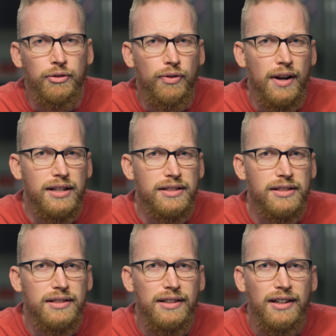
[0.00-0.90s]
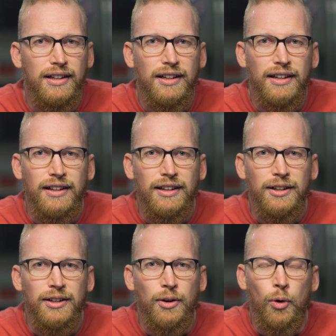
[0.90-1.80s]
or friends
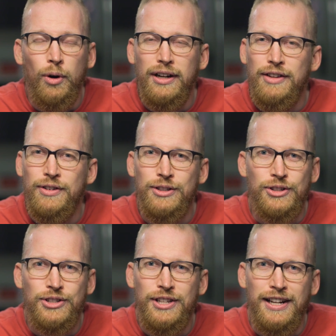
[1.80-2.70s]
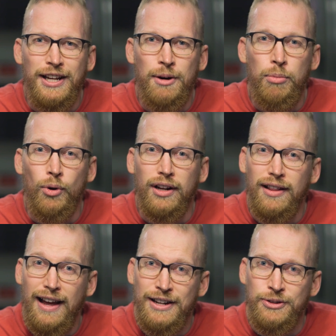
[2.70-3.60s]
or even just sitting in a boring
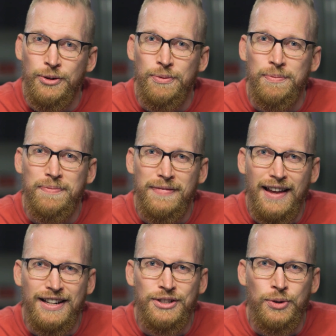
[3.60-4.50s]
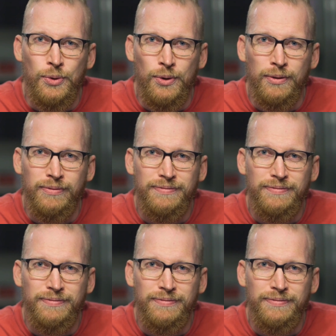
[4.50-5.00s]
classroom at school.